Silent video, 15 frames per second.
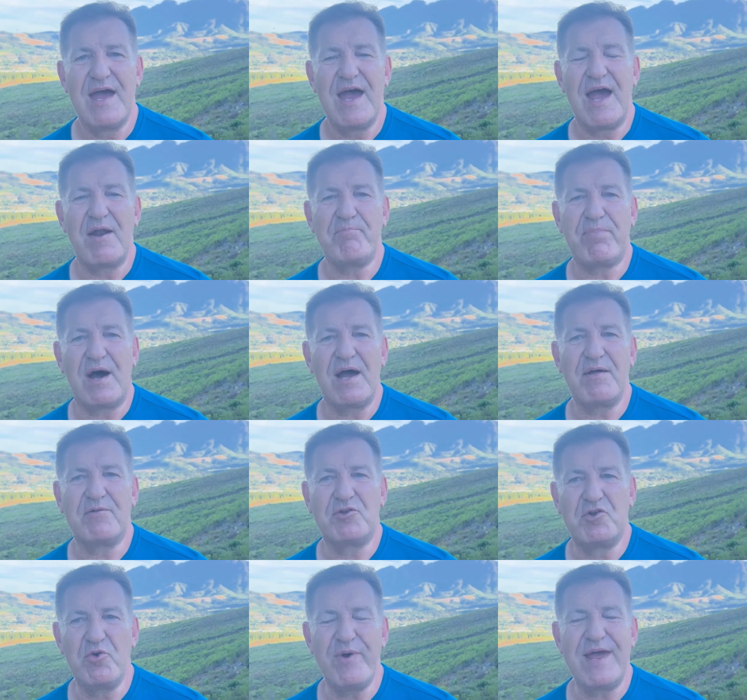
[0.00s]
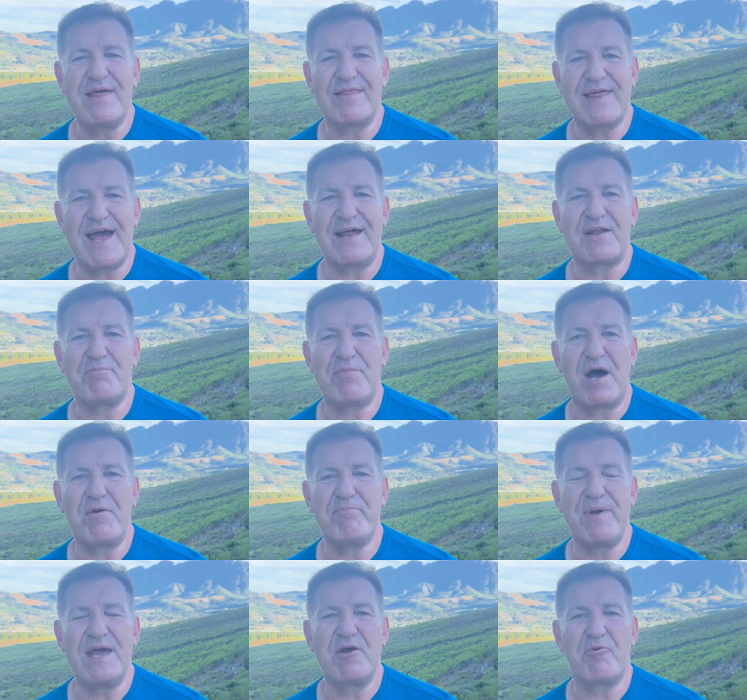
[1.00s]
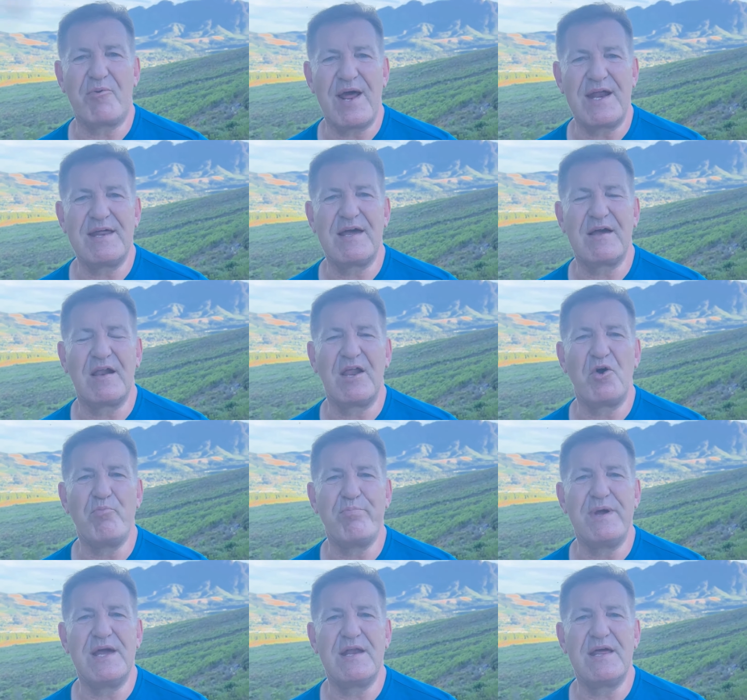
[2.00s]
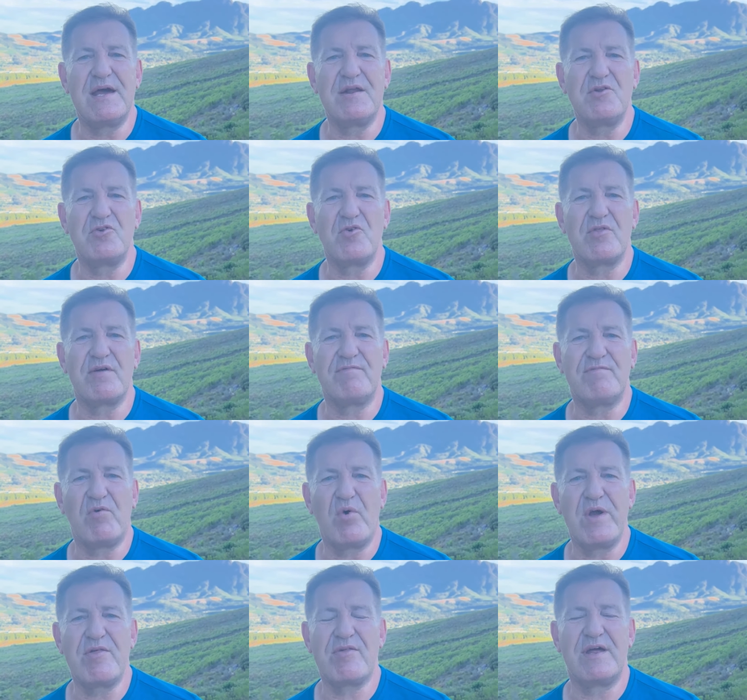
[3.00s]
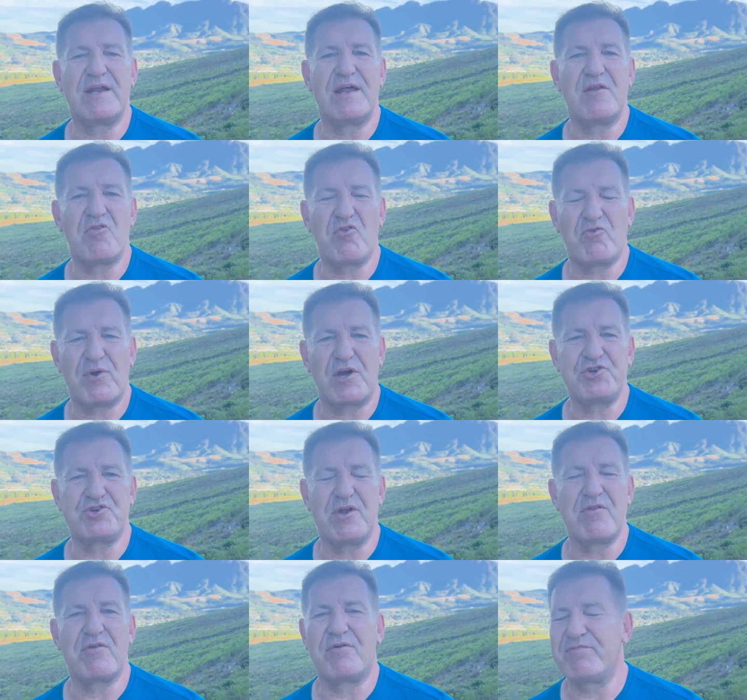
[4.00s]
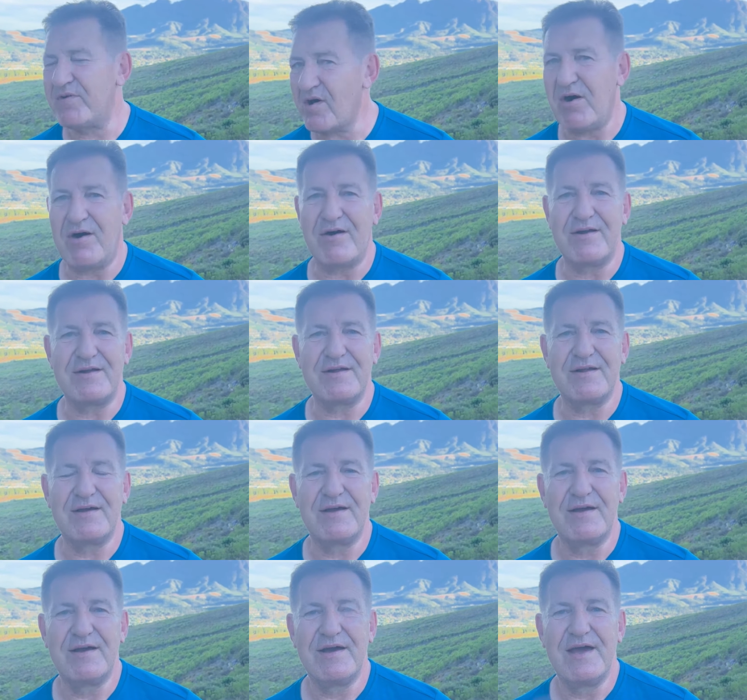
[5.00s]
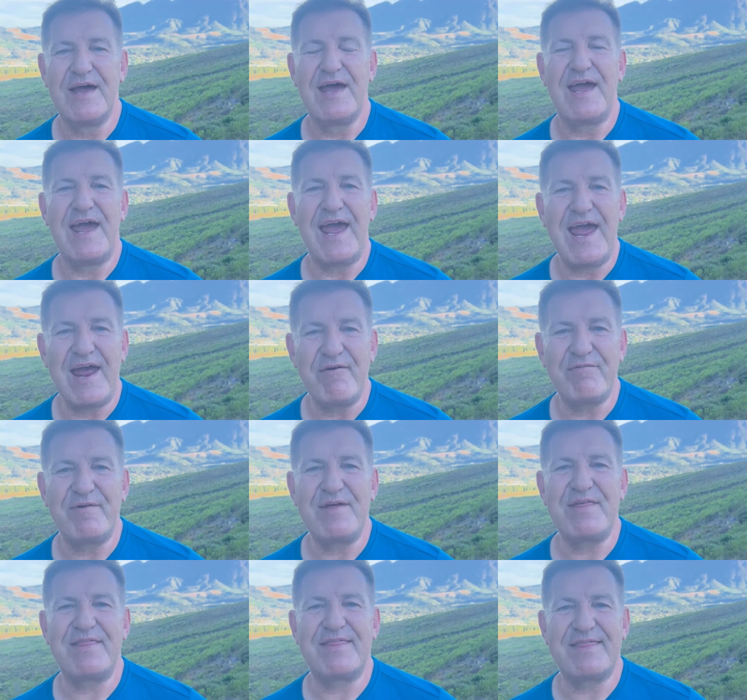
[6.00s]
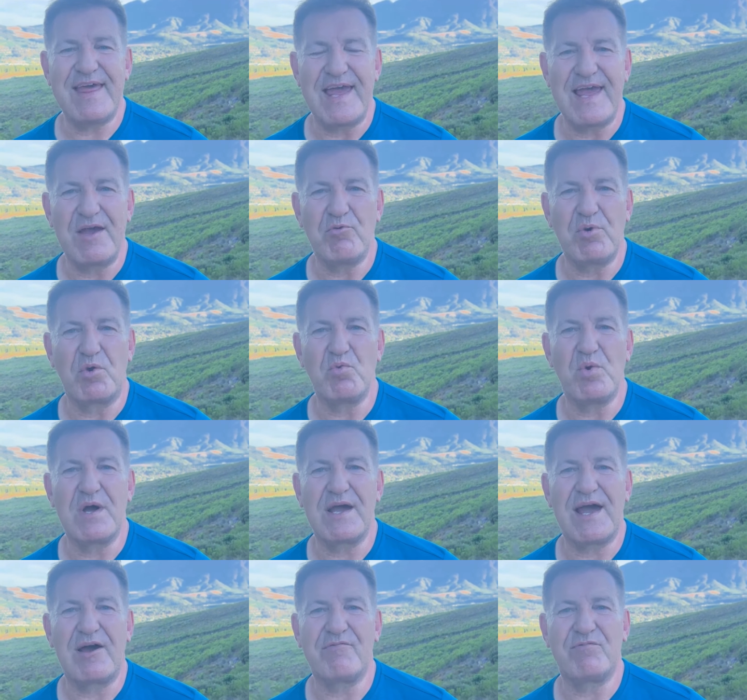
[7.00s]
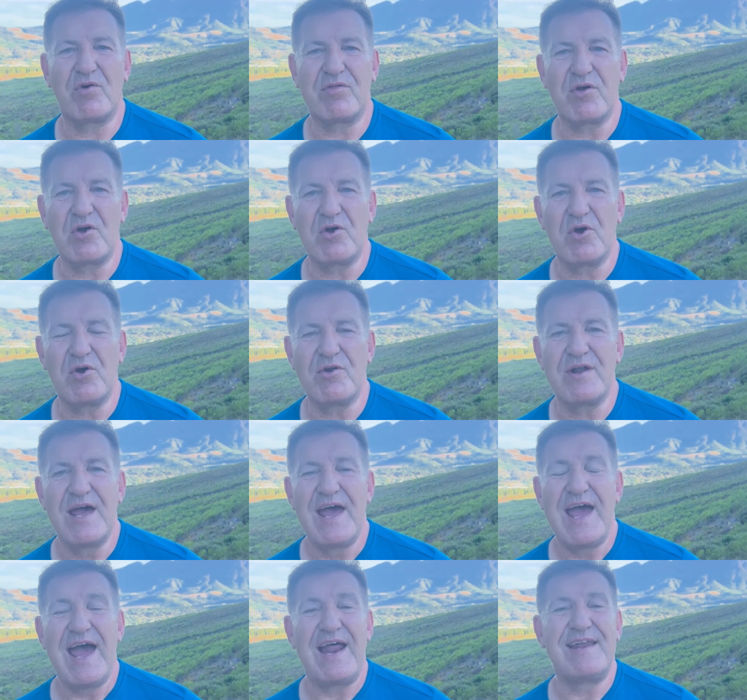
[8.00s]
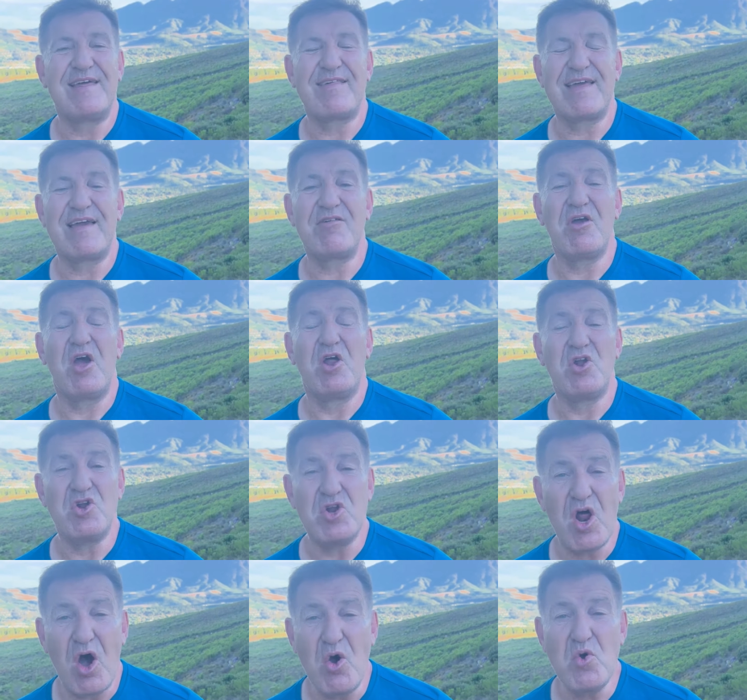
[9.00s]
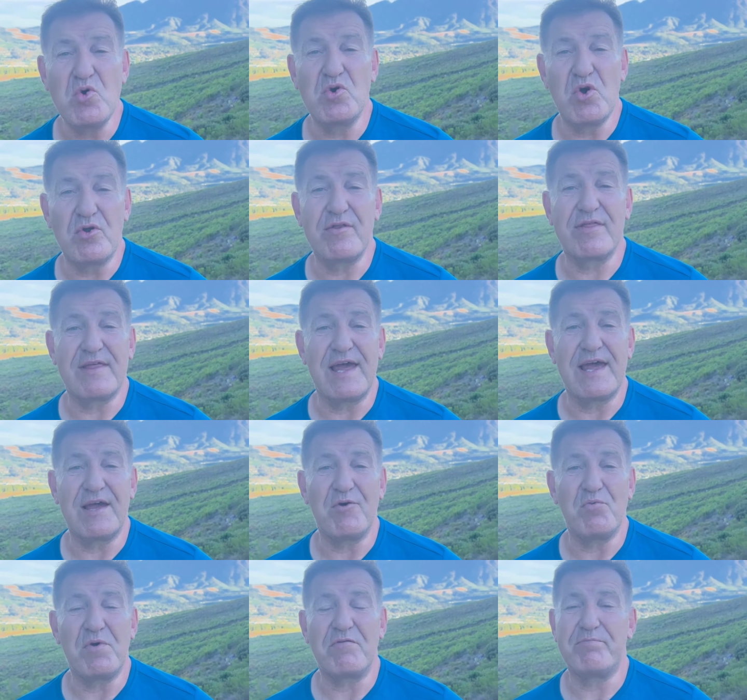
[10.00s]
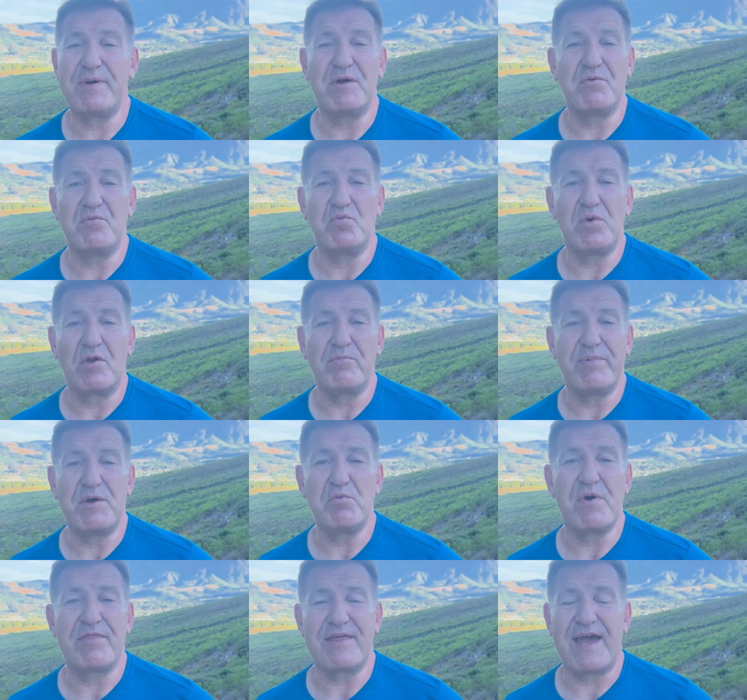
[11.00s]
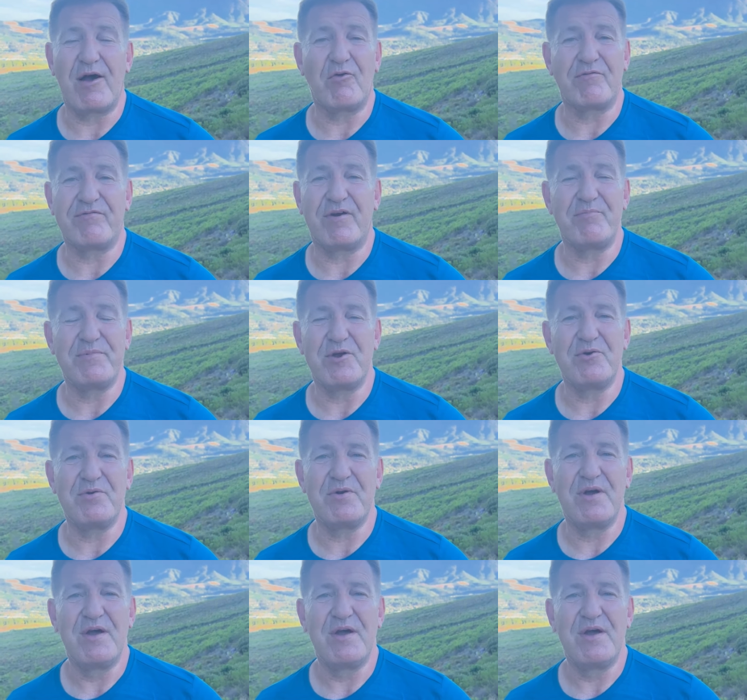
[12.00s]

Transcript: And by doing that and by being radical obedient to the voice and instructions of God, everything will work out for the good. And he says, no good thing will be, will be withheld from you.